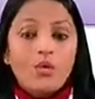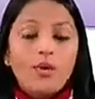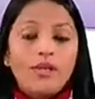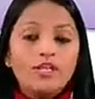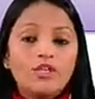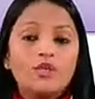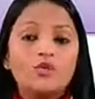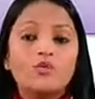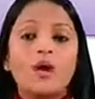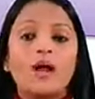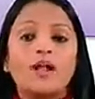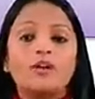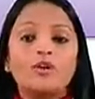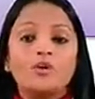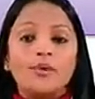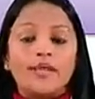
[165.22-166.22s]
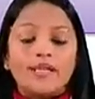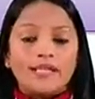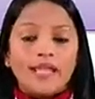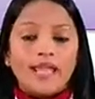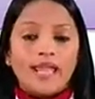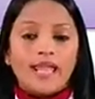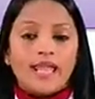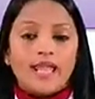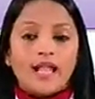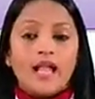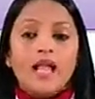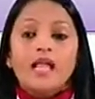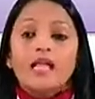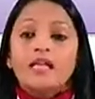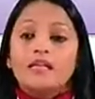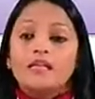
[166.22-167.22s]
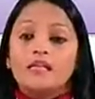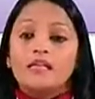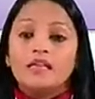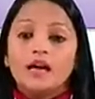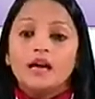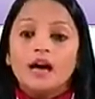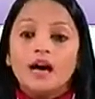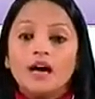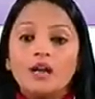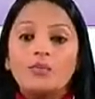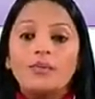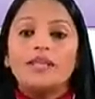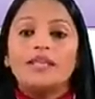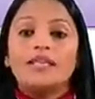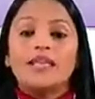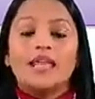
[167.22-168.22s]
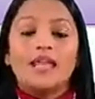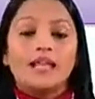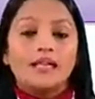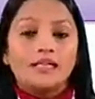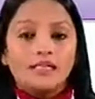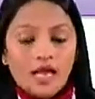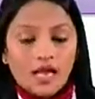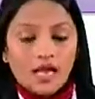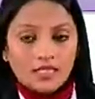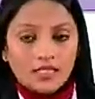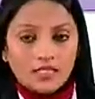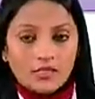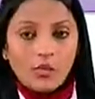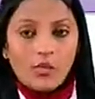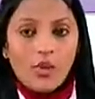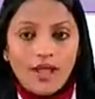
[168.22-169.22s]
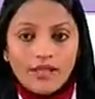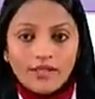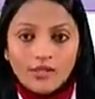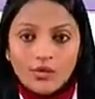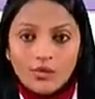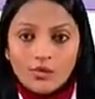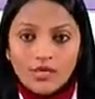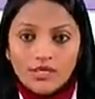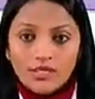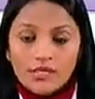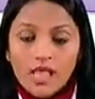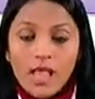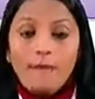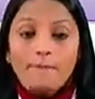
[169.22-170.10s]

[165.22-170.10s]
Which one do we take? Here we take does. Why, students?